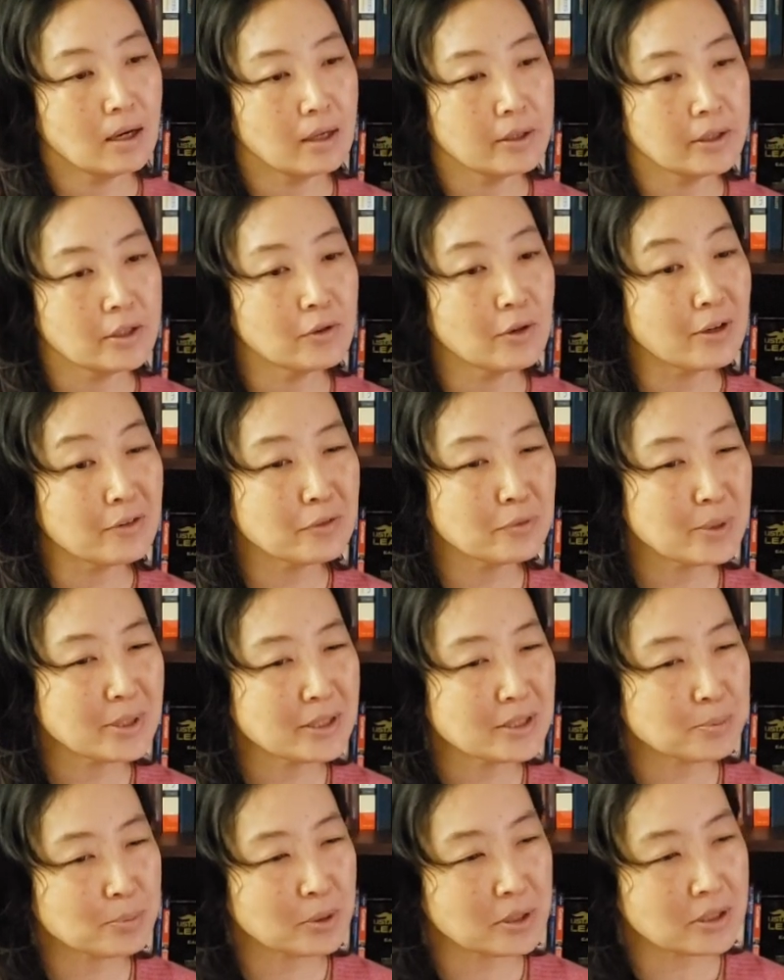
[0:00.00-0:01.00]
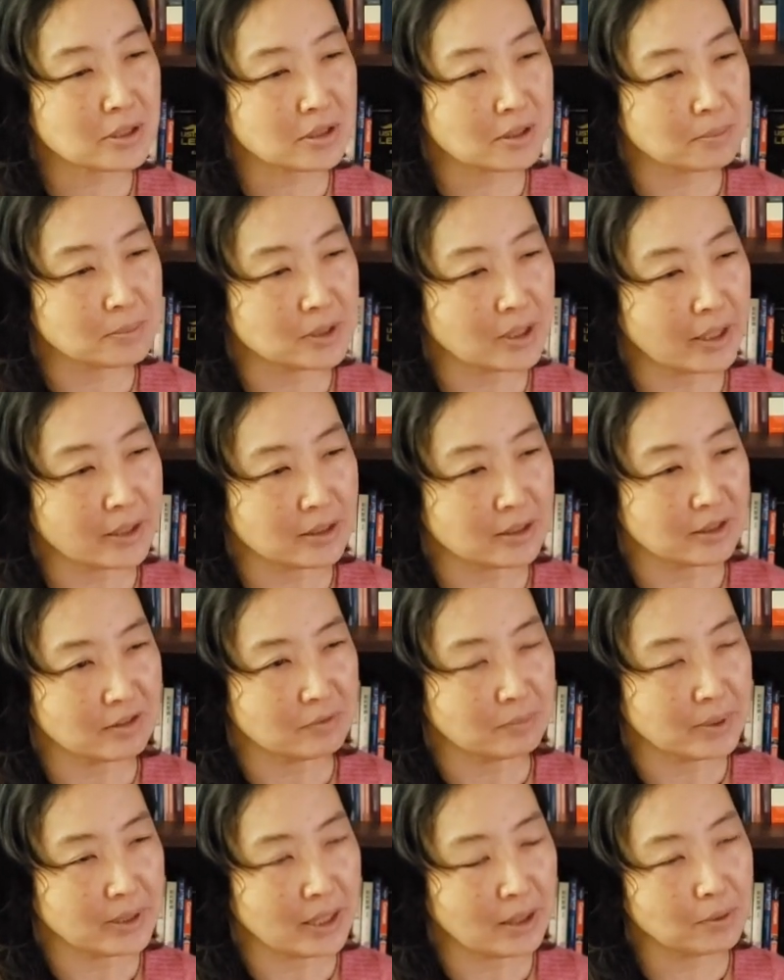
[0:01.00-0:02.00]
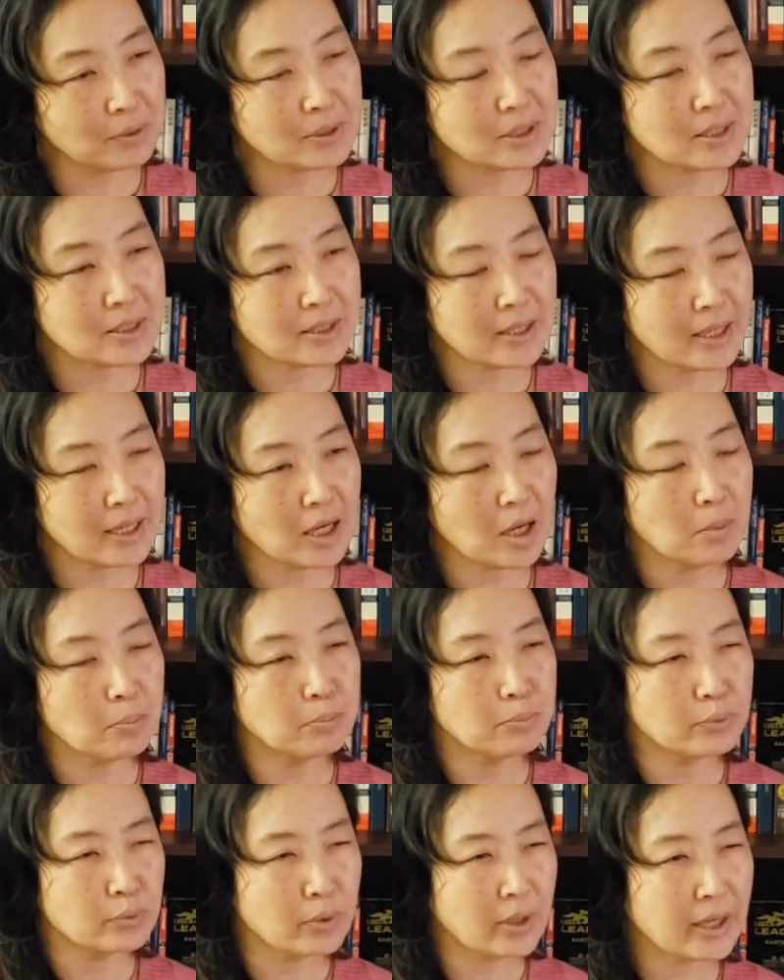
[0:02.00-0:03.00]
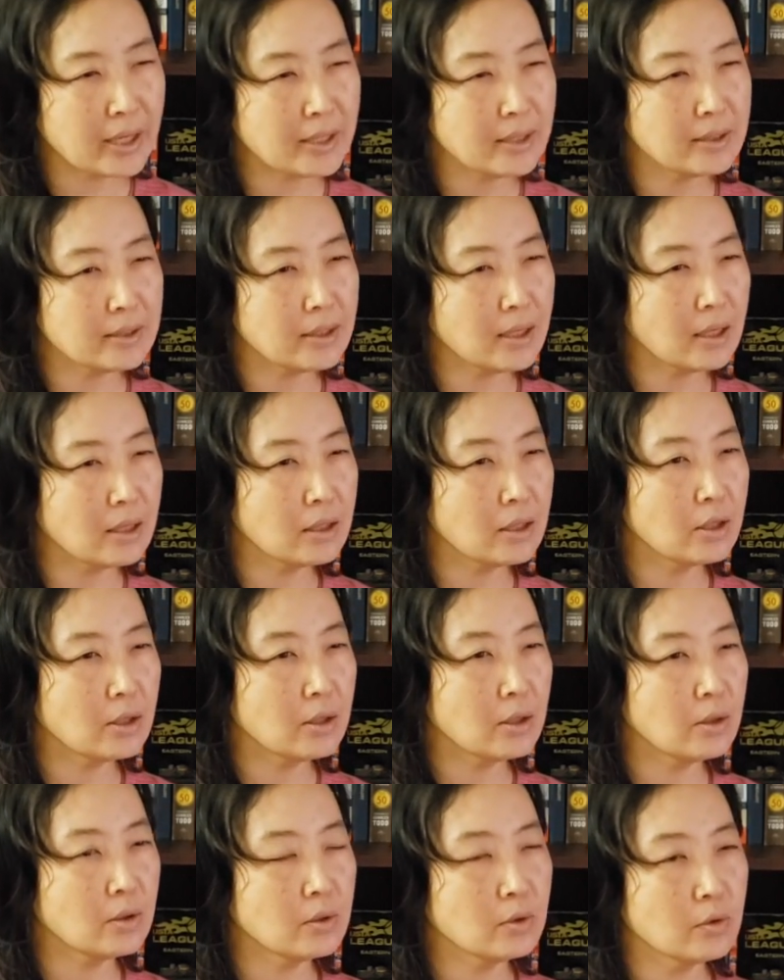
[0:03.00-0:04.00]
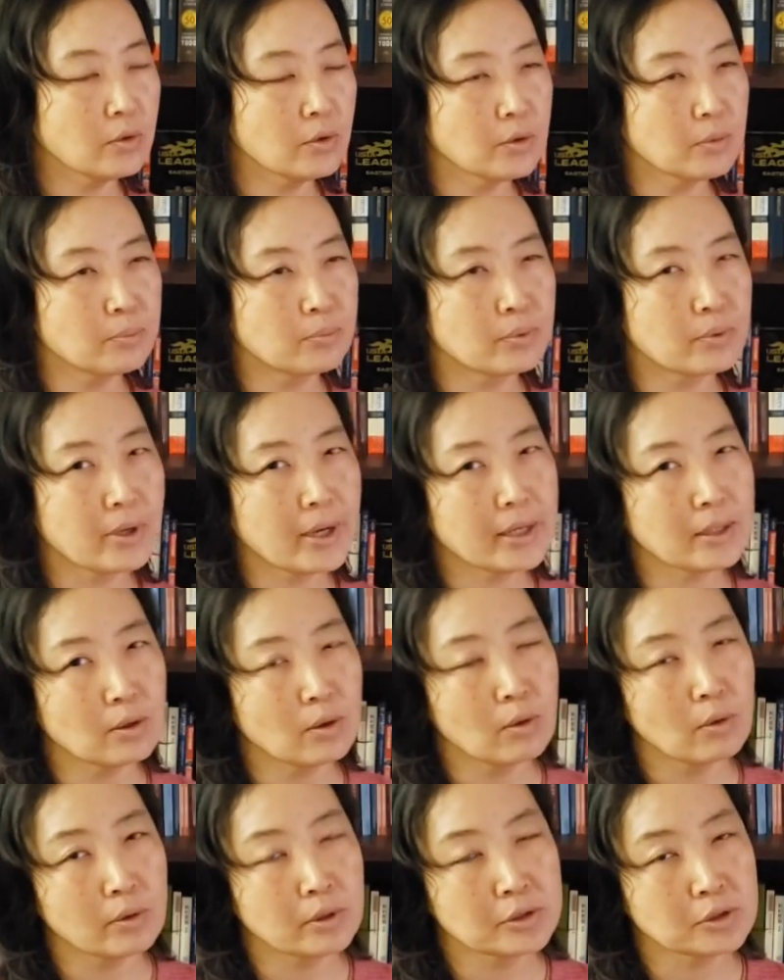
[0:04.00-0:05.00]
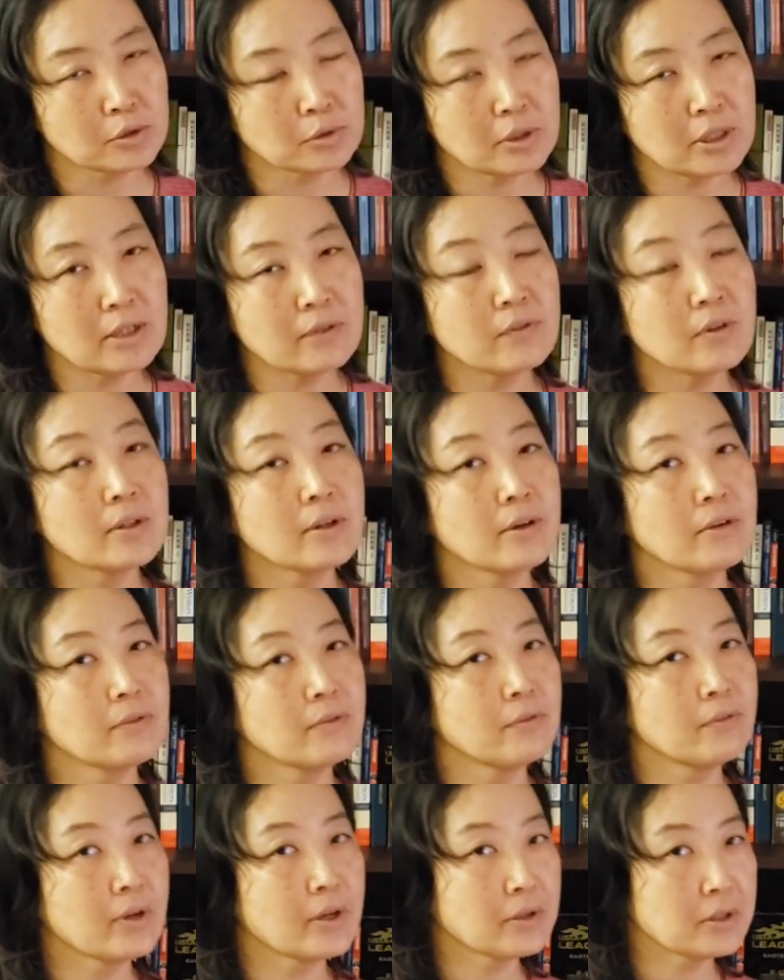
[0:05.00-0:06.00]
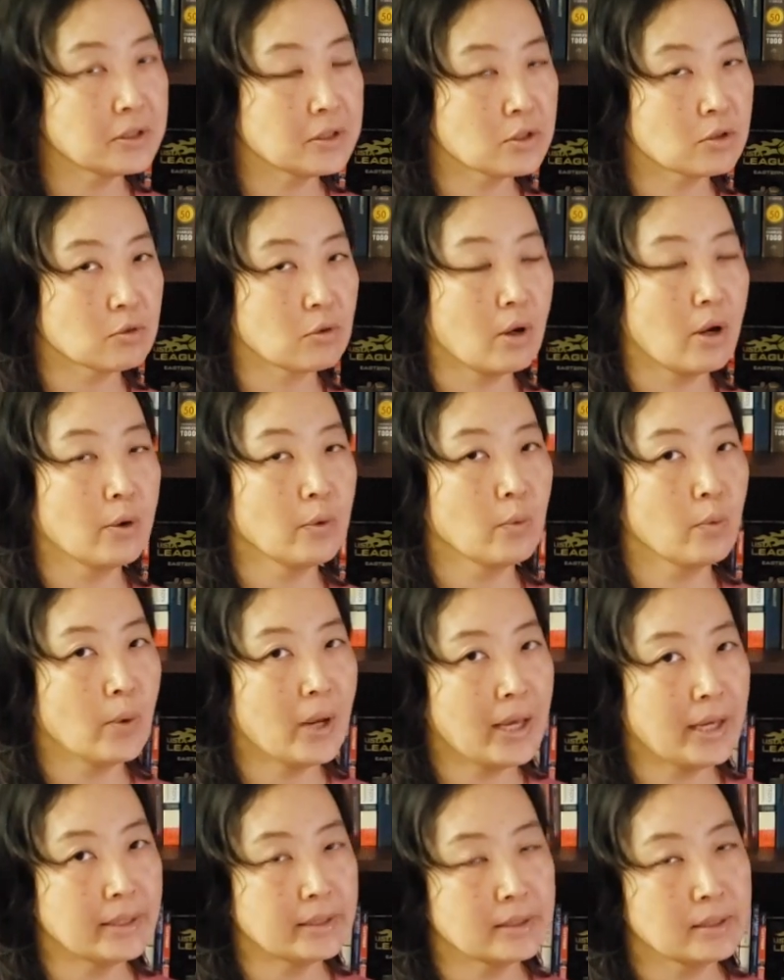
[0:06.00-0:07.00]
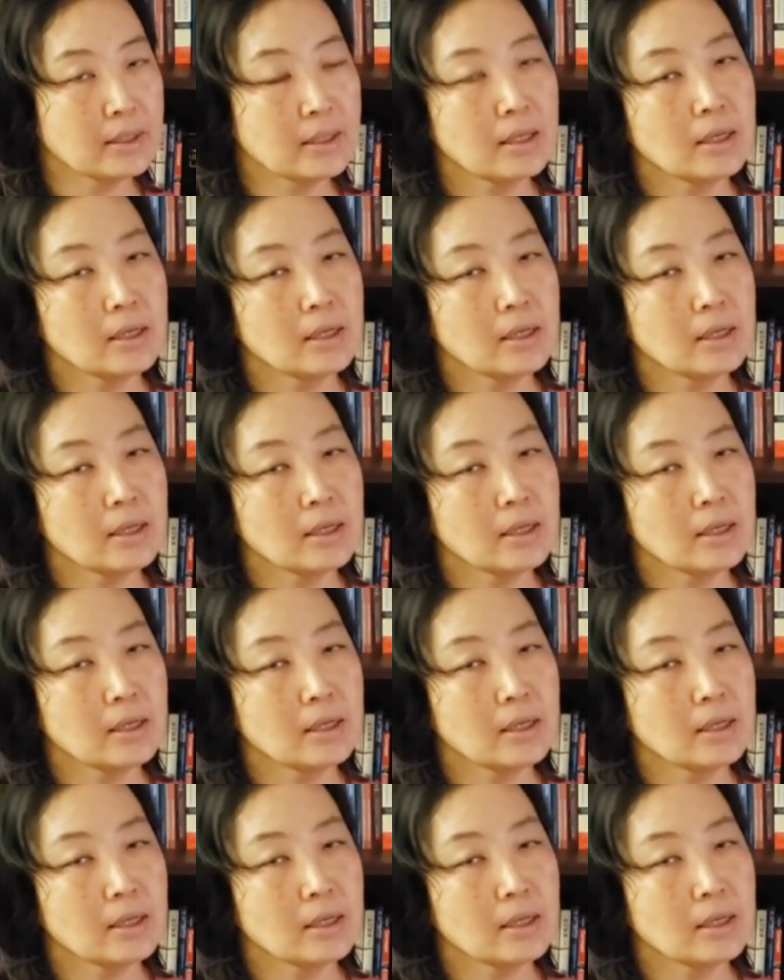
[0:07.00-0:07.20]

you know, everybody's pretty subjective, but I would say a bright yellow or bright orange or even a very strong red.